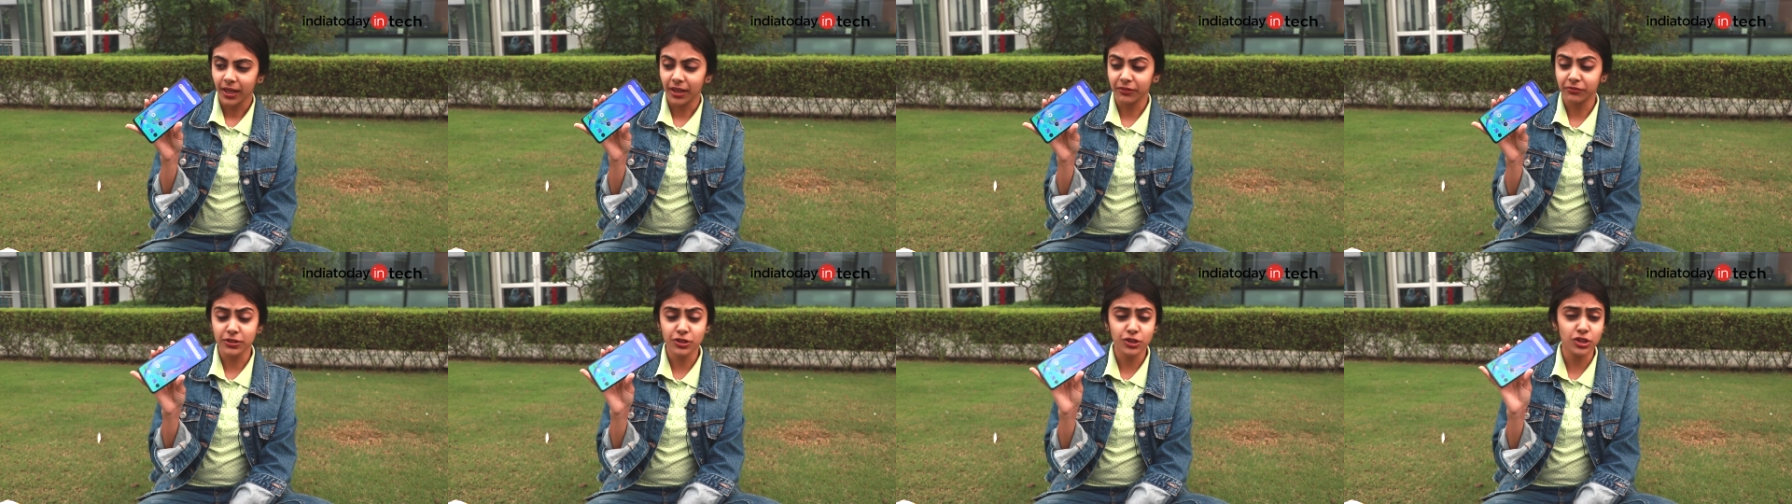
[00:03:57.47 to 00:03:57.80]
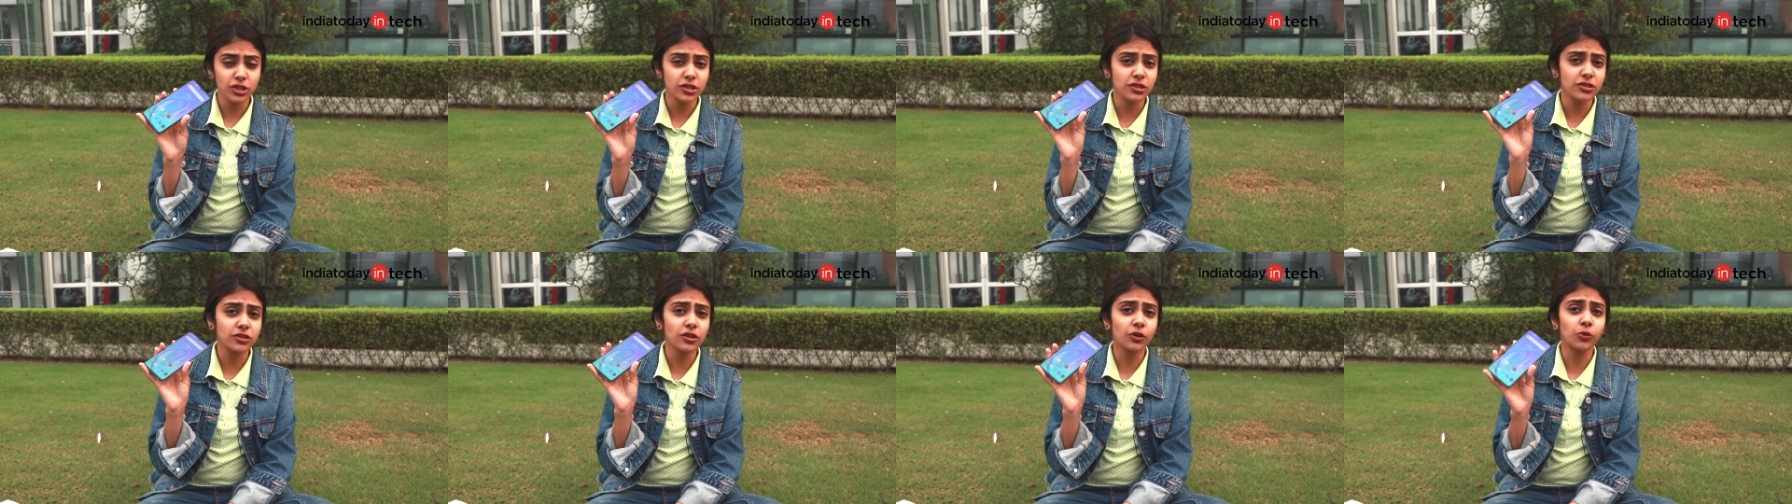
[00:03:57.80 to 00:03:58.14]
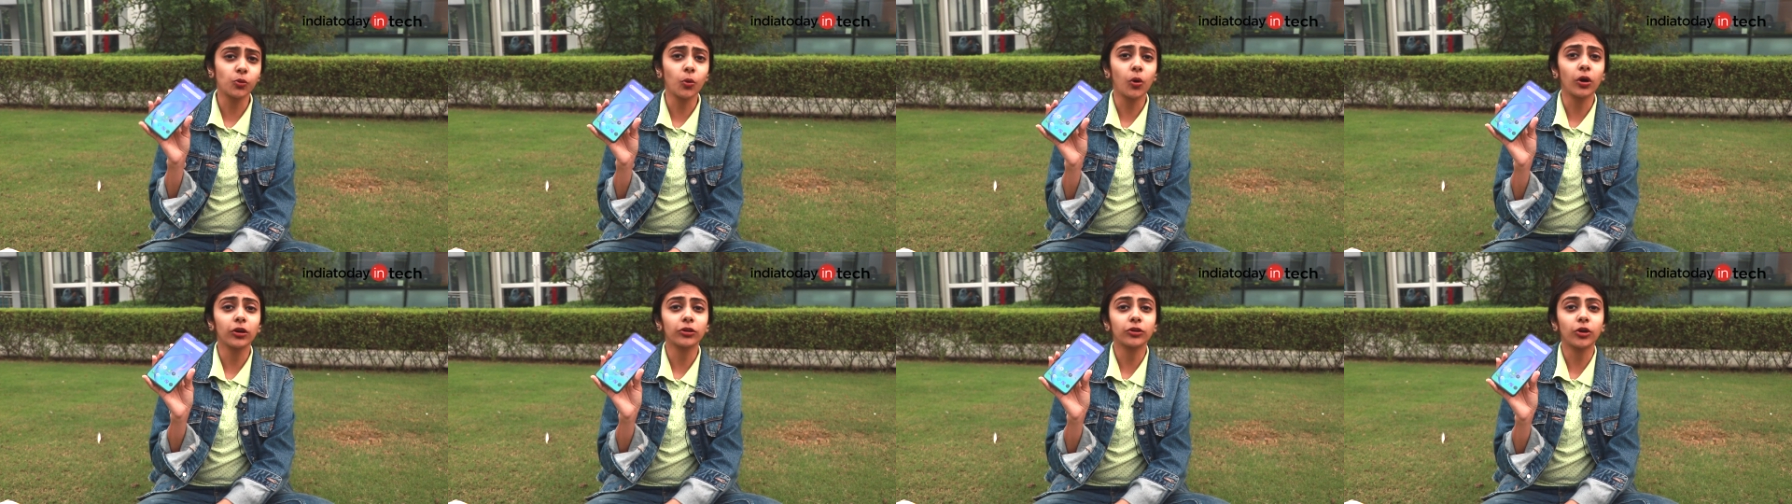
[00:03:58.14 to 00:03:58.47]
which is the
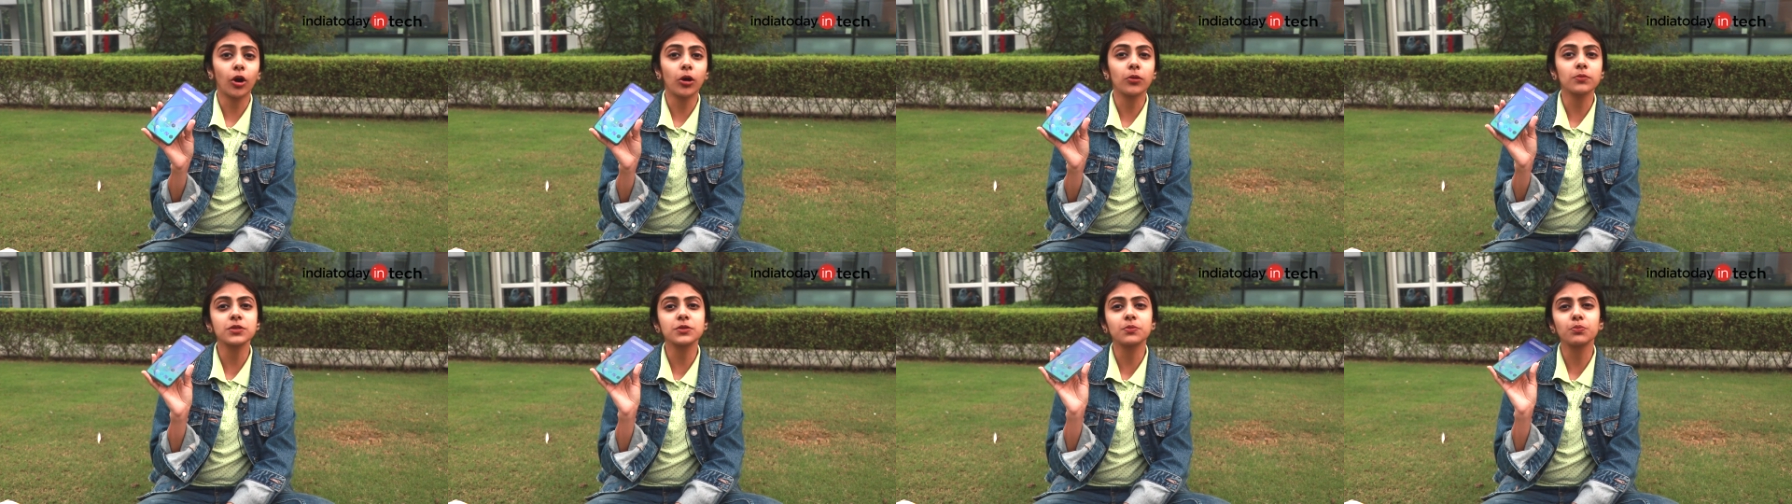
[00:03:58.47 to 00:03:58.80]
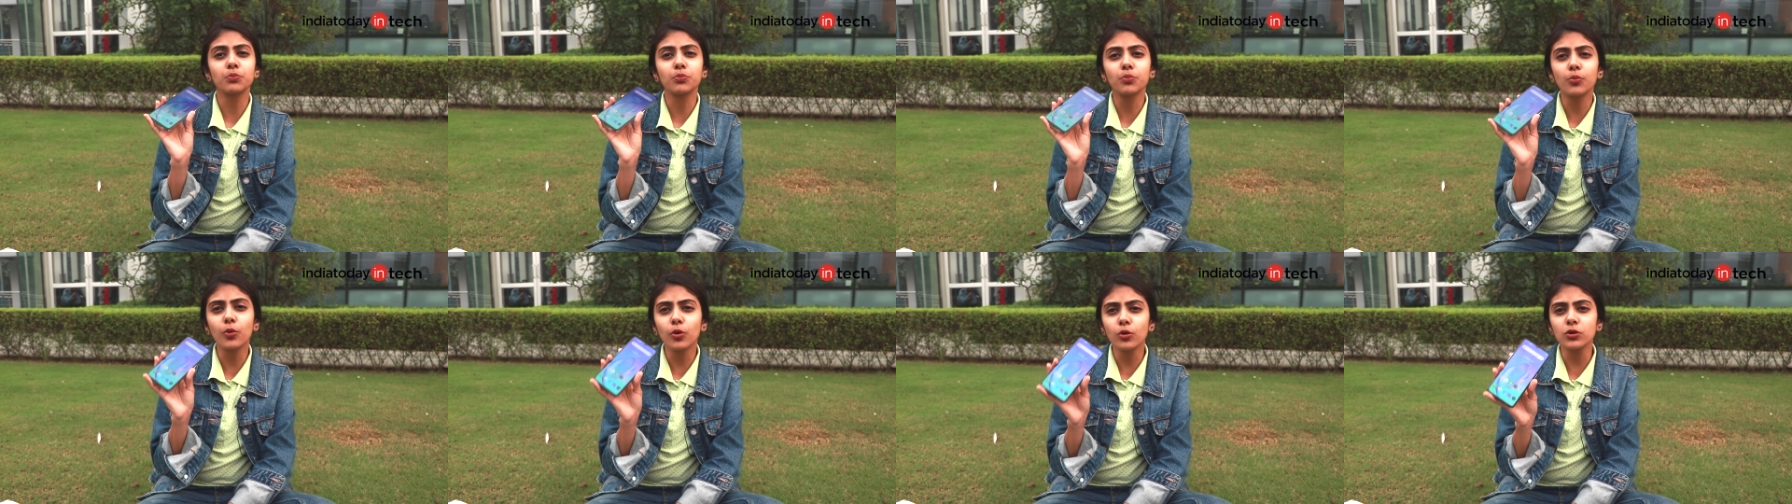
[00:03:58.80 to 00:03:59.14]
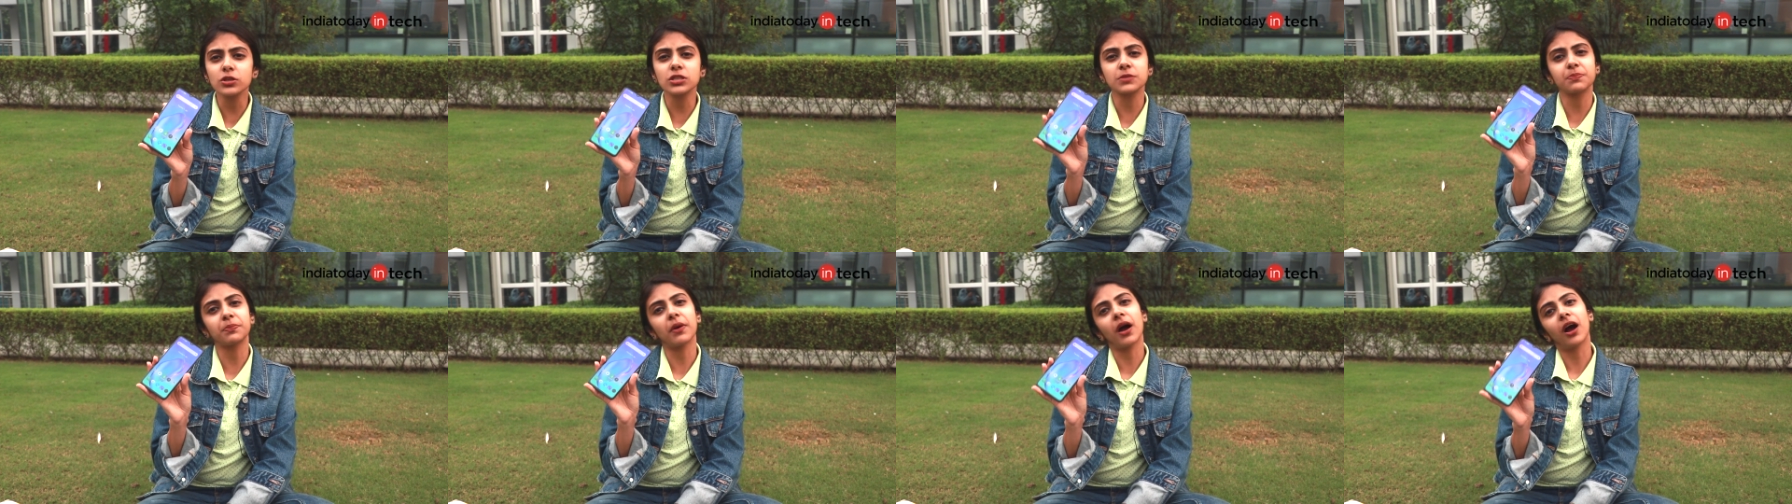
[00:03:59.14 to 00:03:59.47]
Qualcomm's
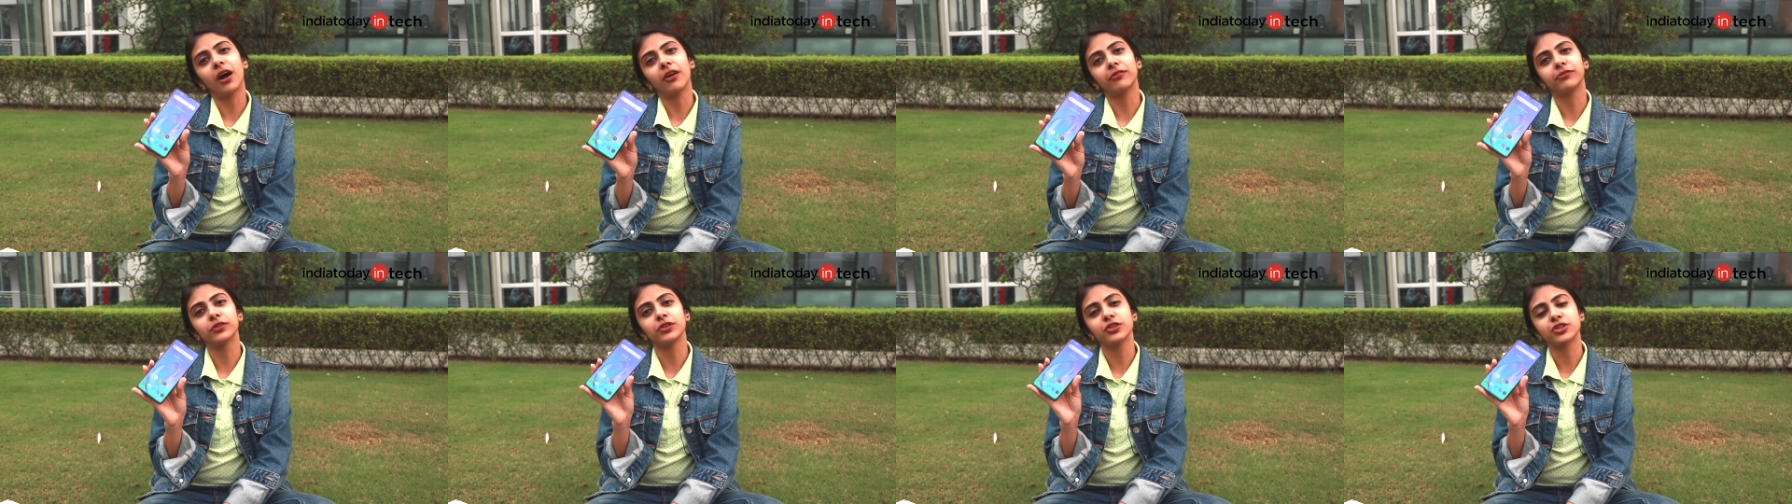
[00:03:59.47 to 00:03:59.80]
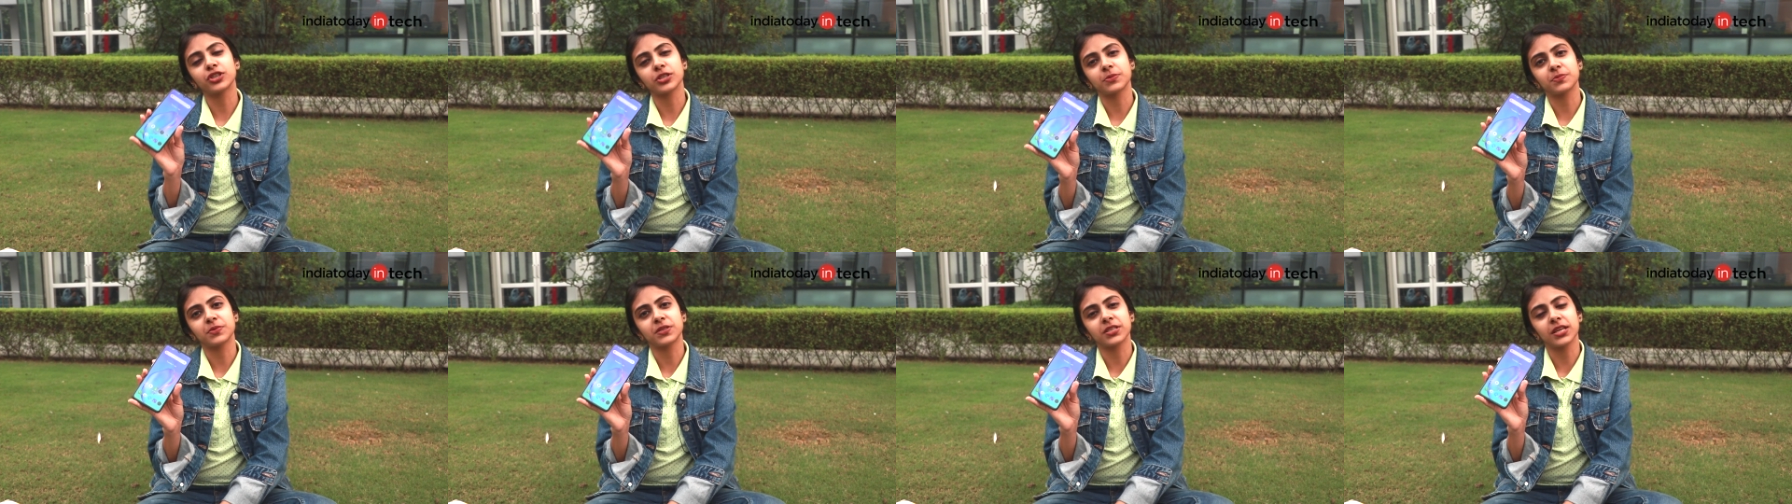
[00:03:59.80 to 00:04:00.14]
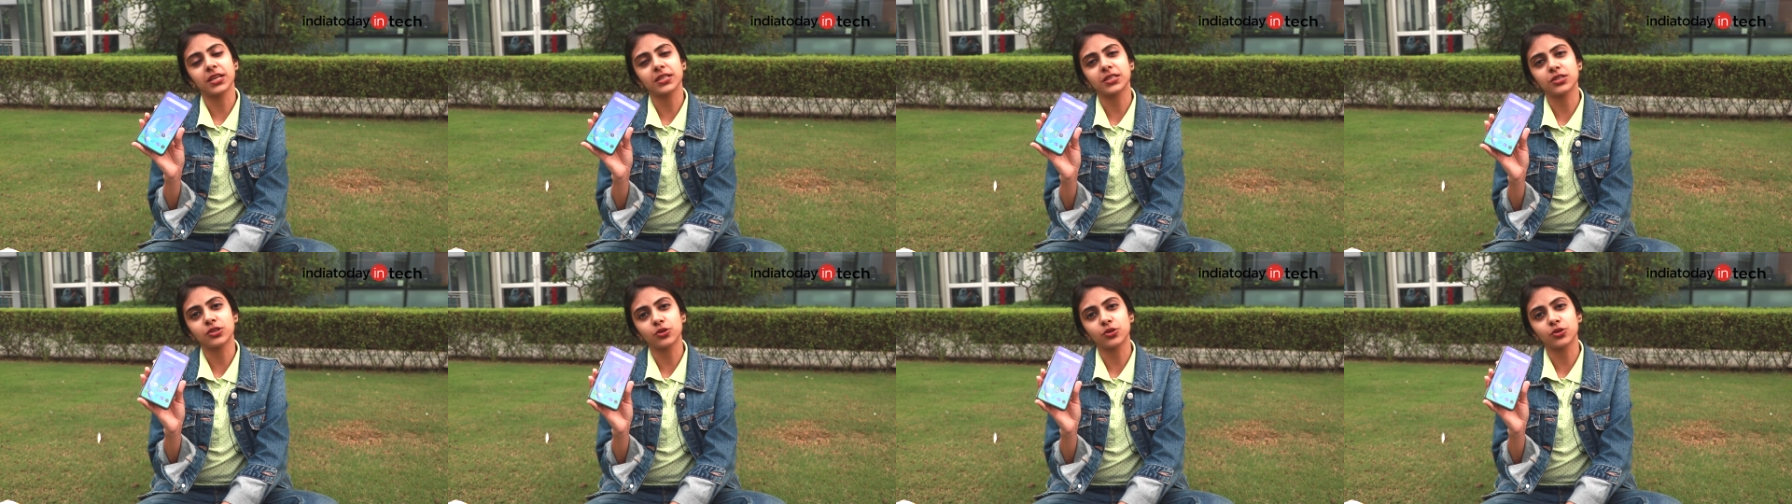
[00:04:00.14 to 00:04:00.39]
most powerful chipset